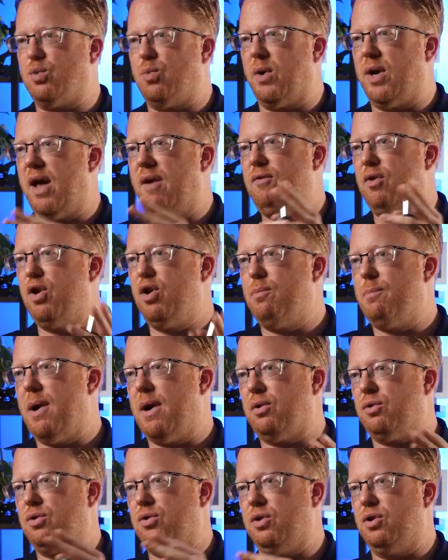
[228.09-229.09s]
whatever you
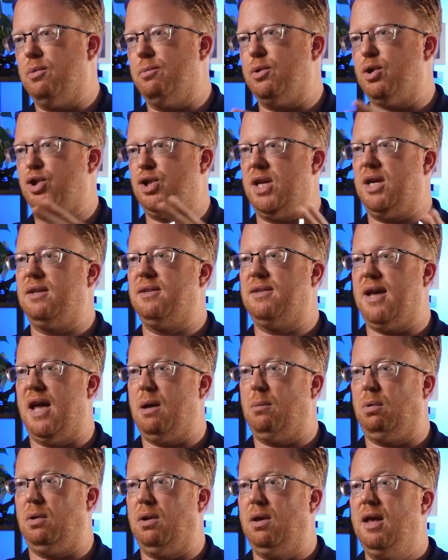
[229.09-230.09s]
mount to your machine
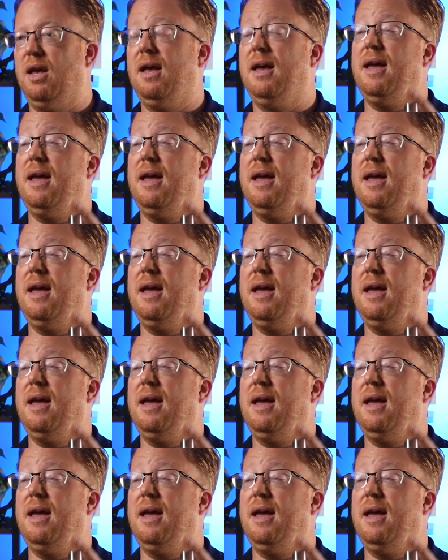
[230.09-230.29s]
table,